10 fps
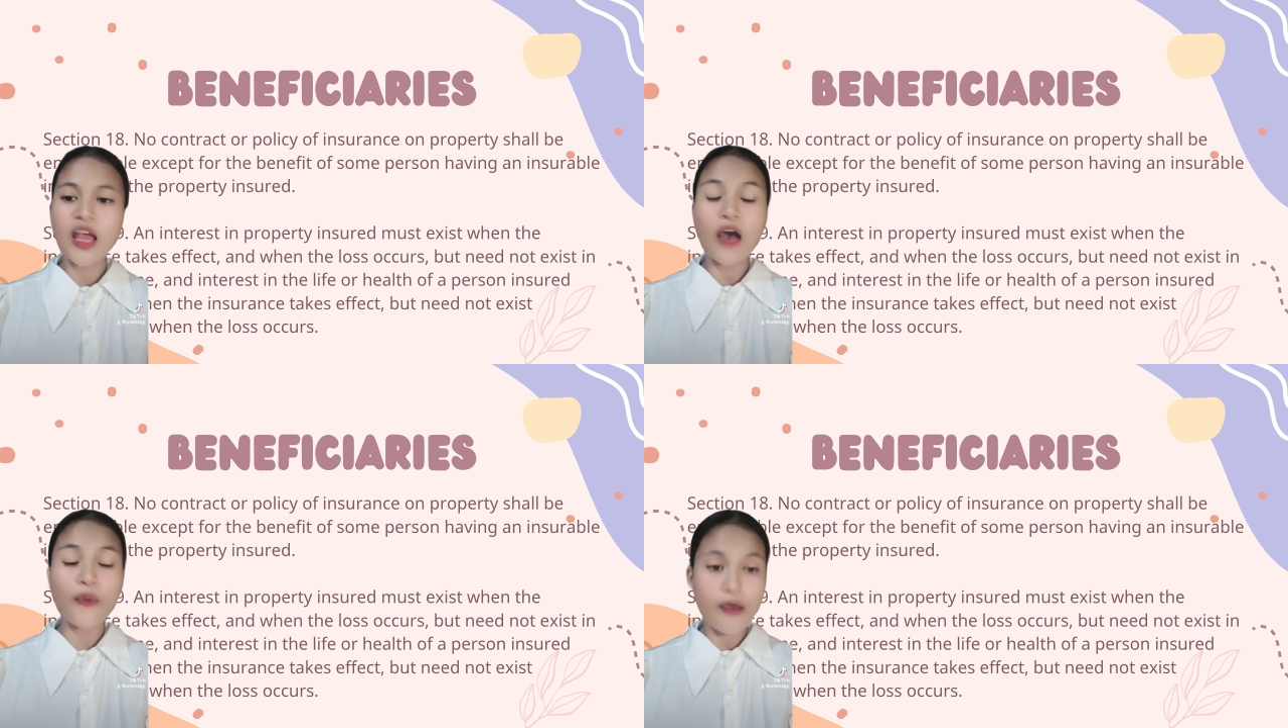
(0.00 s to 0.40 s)

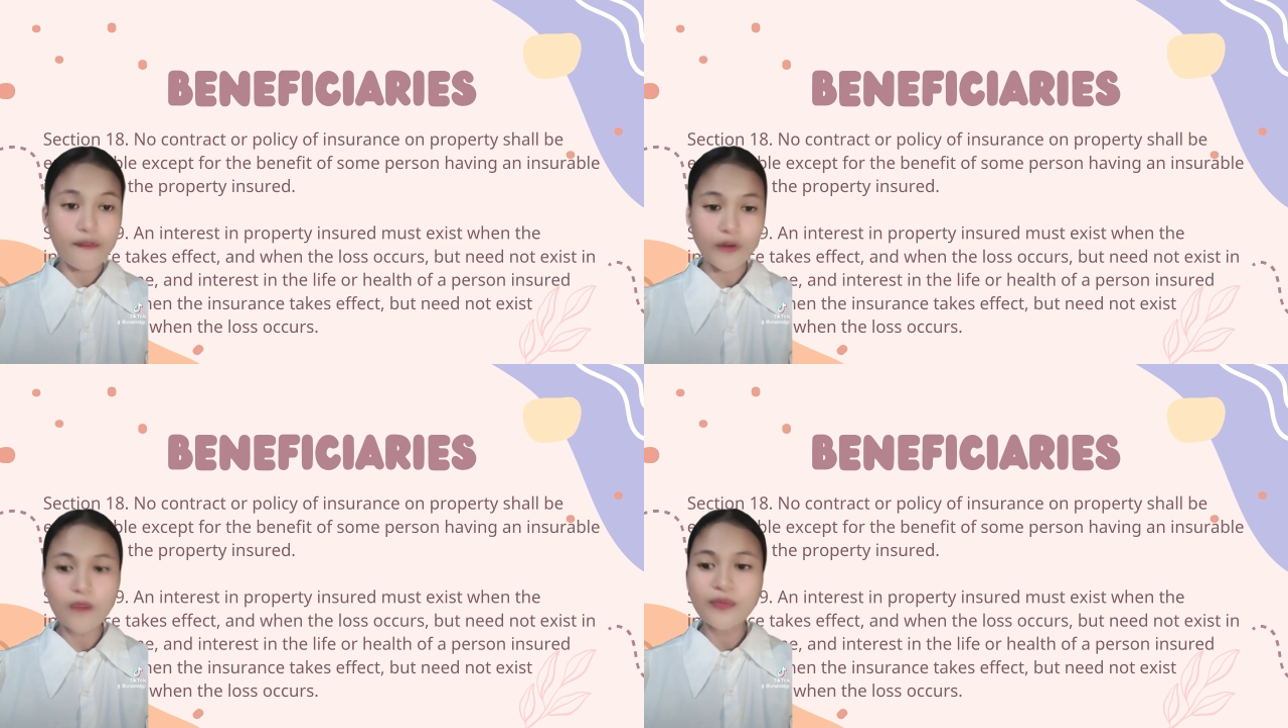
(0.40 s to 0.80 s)

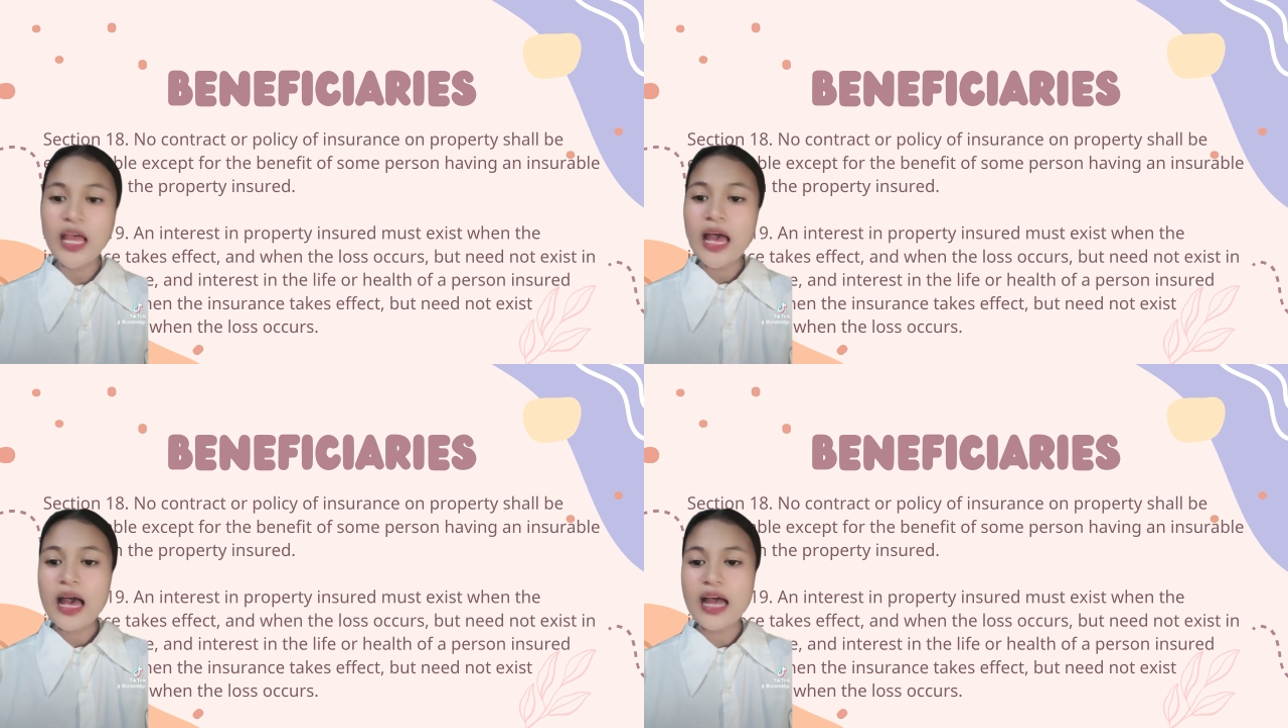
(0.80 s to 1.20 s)
However,
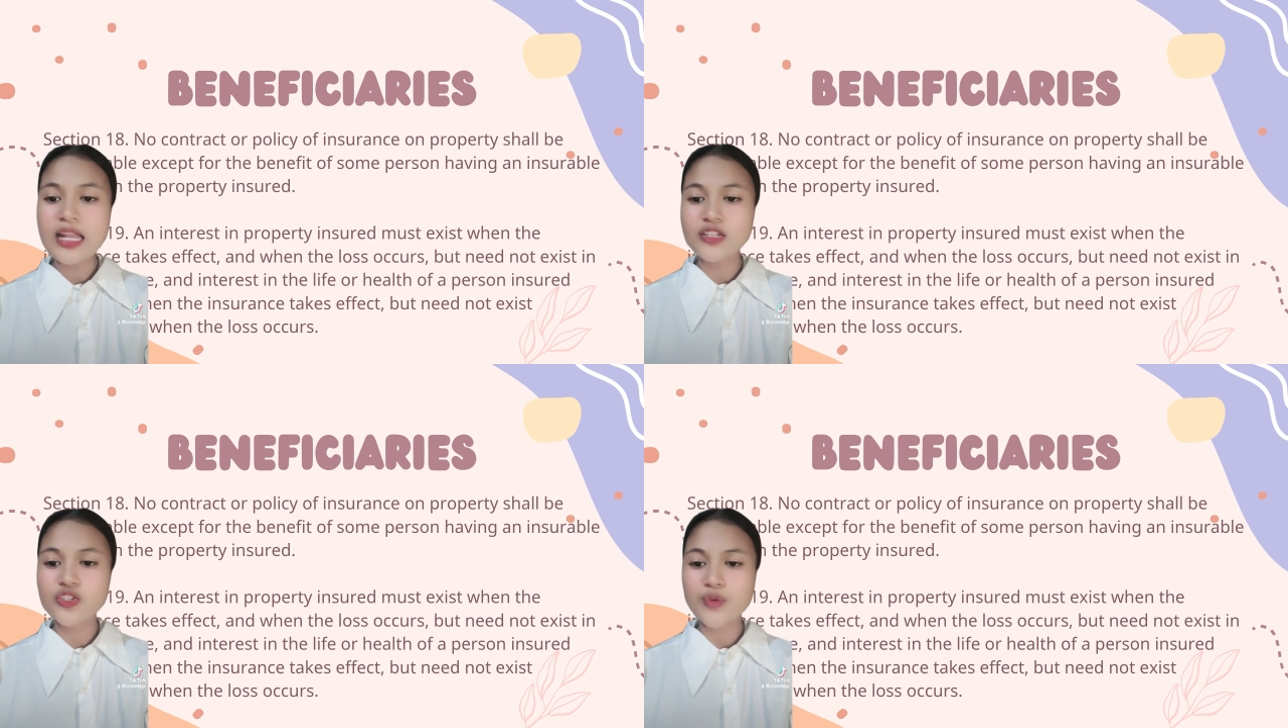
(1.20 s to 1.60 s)
an
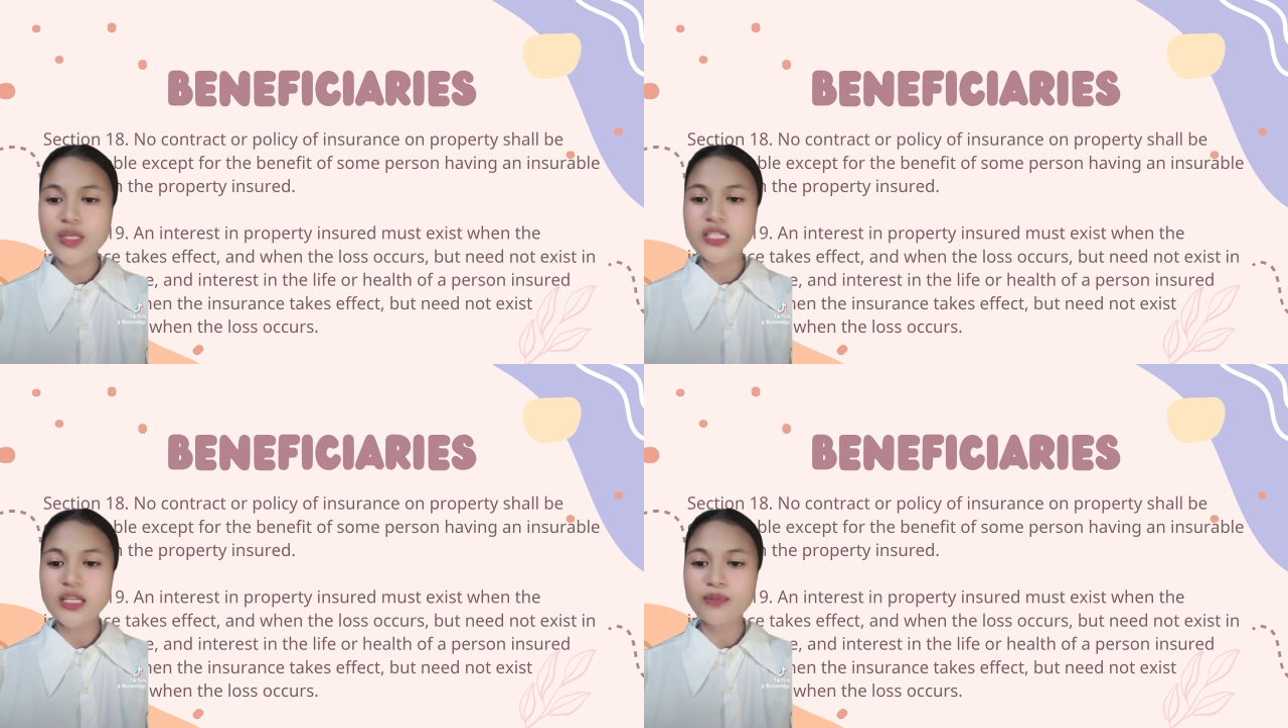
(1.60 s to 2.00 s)

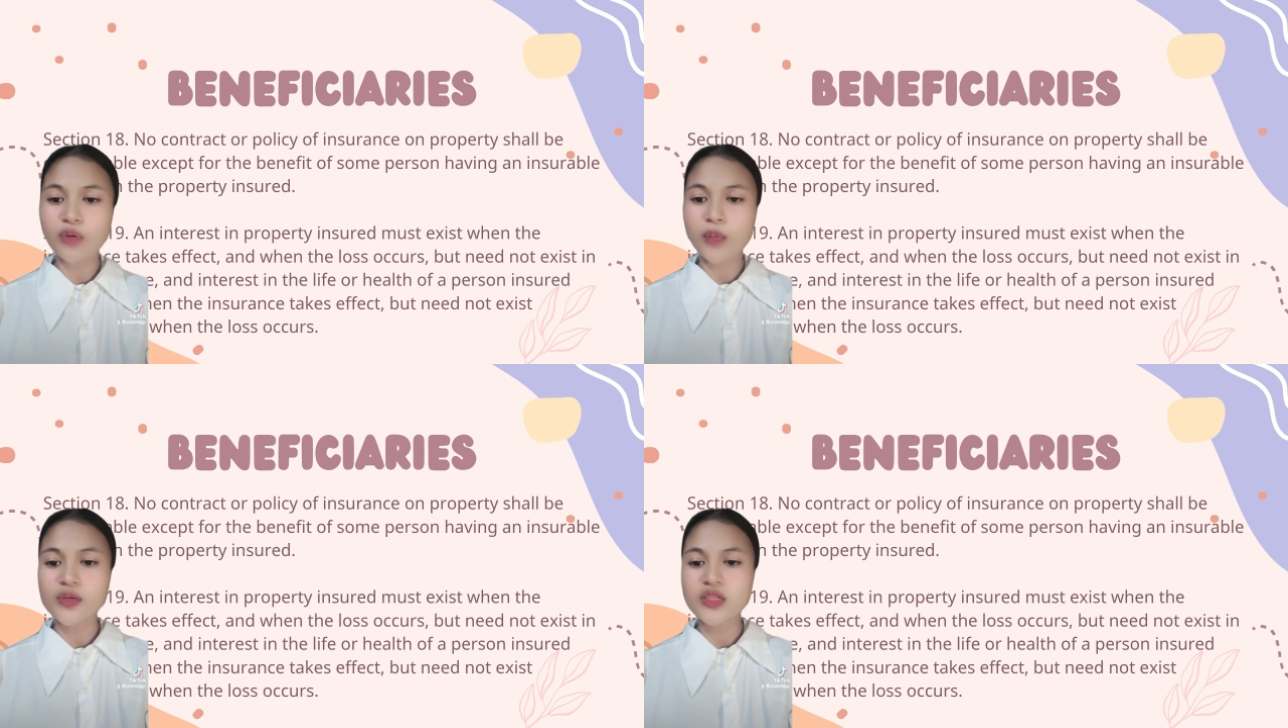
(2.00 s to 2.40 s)
interest in
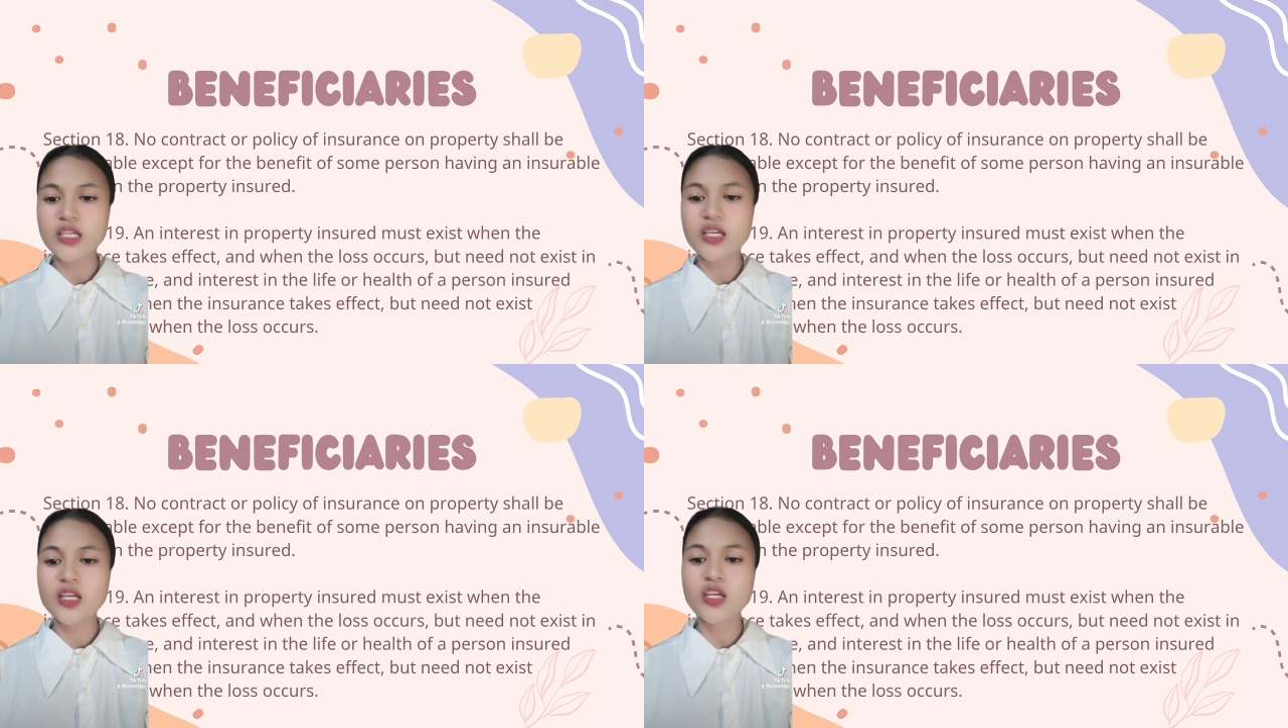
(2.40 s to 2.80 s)

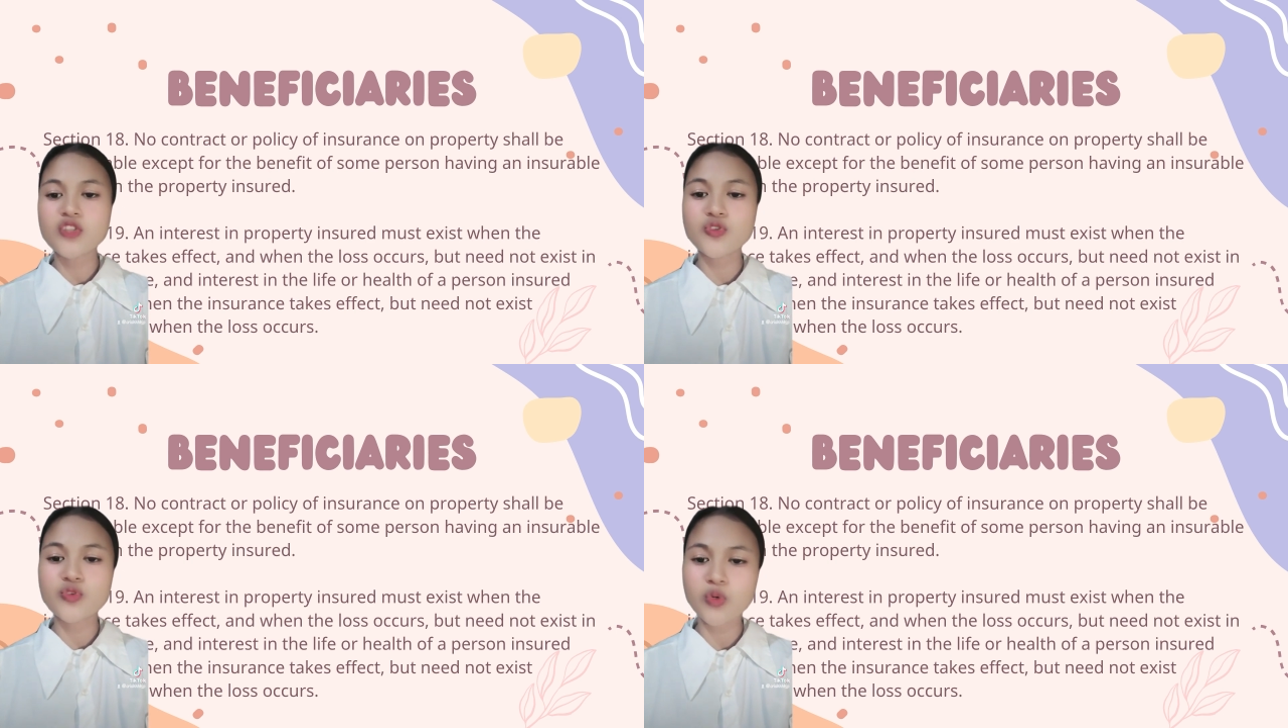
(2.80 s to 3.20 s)
property
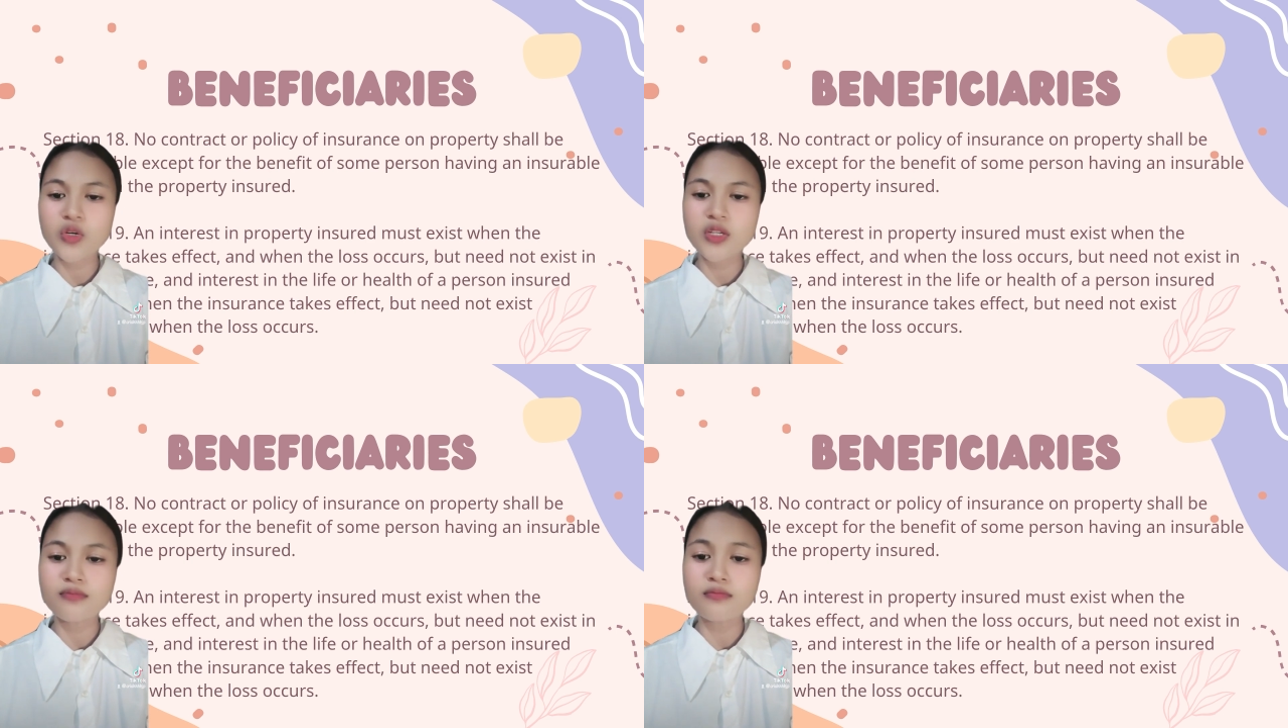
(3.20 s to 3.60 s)
insured